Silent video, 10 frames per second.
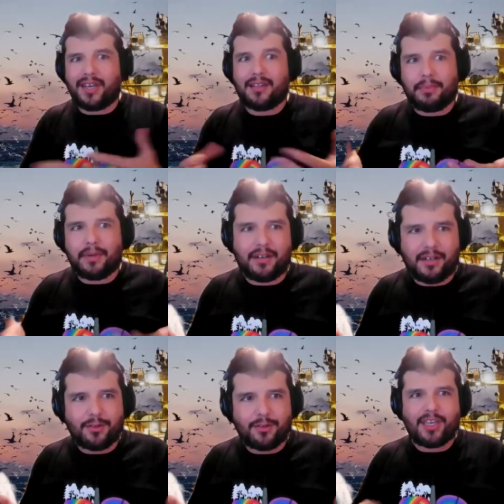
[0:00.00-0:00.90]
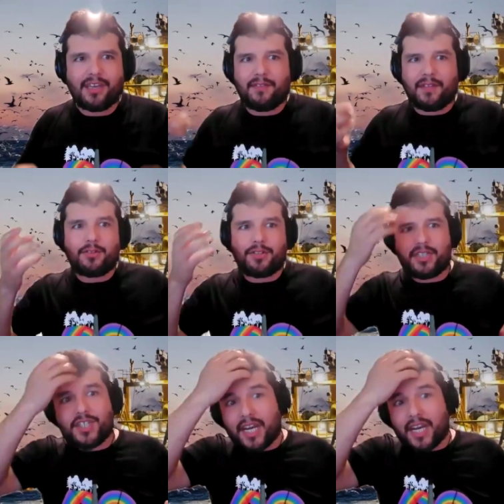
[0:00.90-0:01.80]
get better, to give the ocean
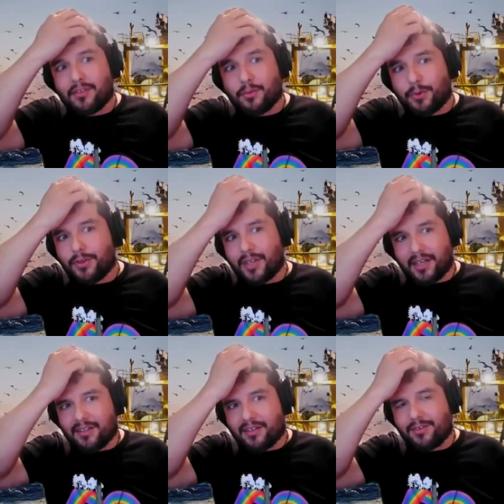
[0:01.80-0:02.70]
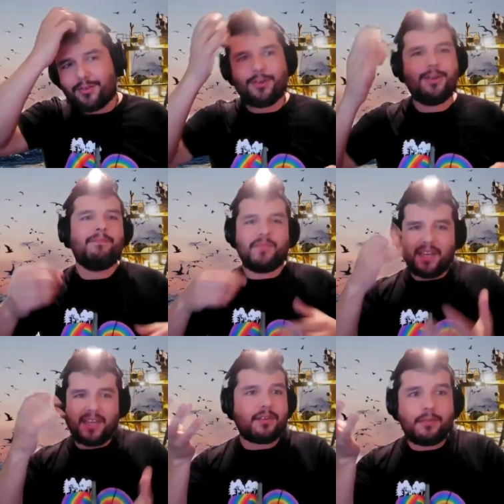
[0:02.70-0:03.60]
a chance, to protect it, to
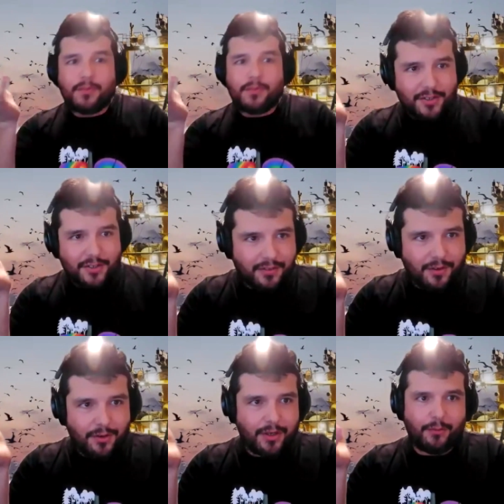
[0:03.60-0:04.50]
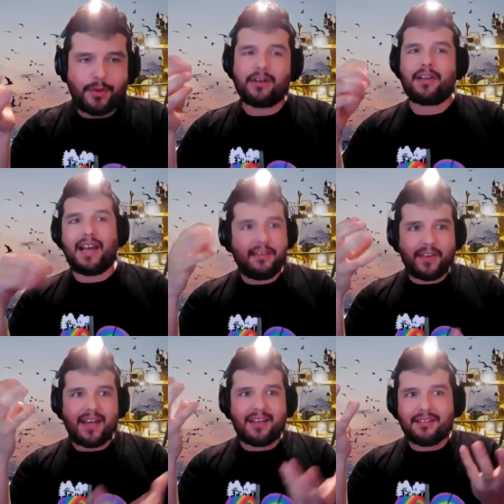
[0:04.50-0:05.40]
get some sanctuaries going where life
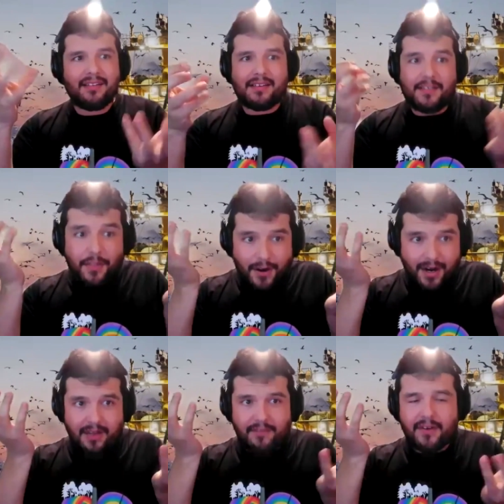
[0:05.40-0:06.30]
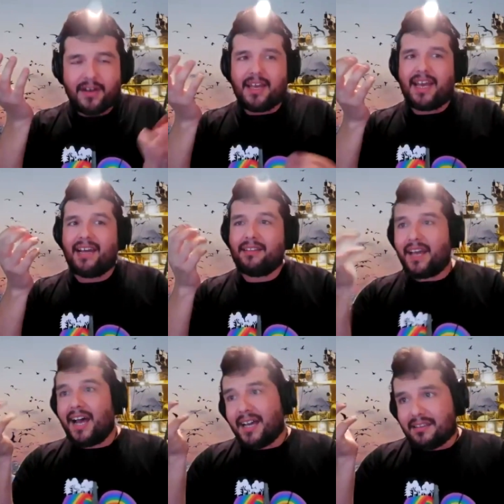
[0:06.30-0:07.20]
can thrive. And
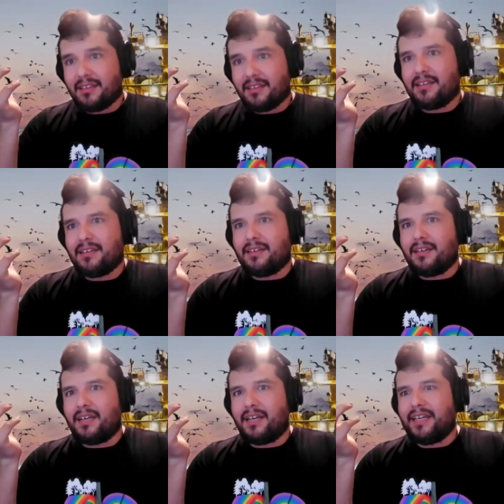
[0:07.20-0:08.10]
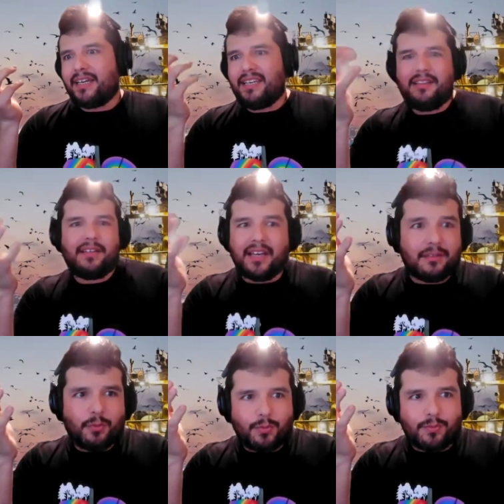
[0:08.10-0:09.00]
that, in the
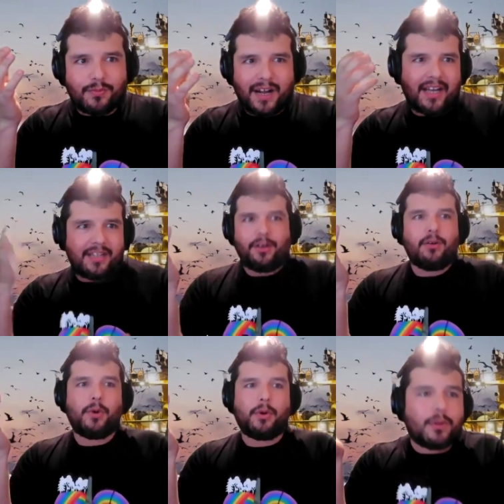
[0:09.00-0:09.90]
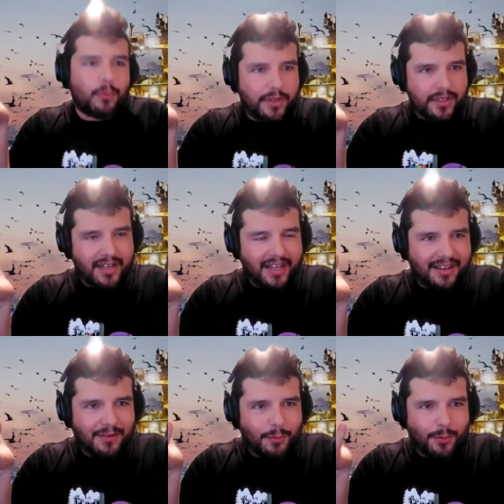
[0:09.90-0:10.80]
end, I know we will win.
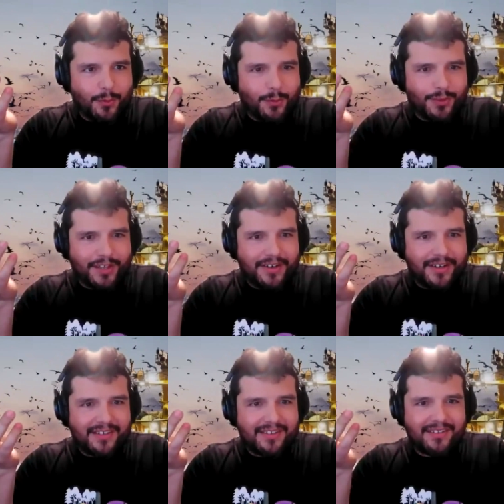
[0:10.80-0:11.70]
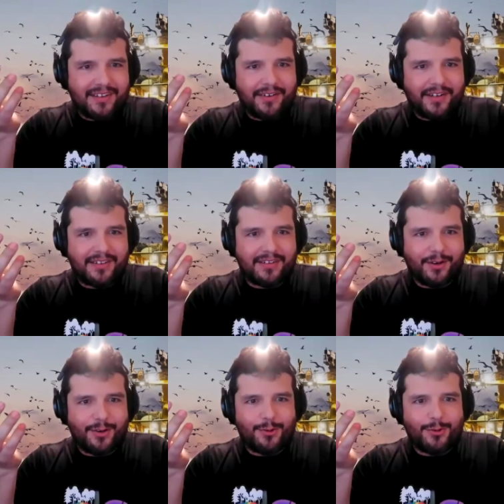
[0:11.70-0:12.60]
Like there's
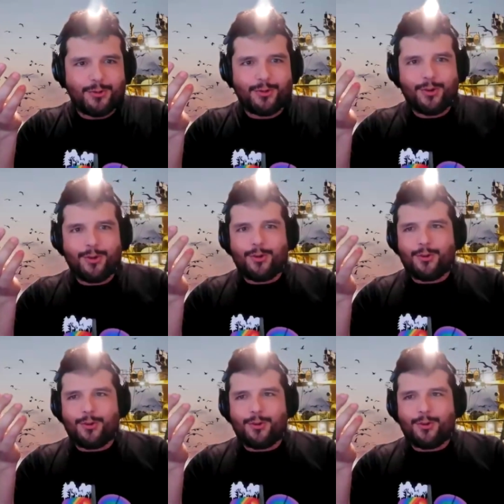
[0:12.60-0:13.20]
no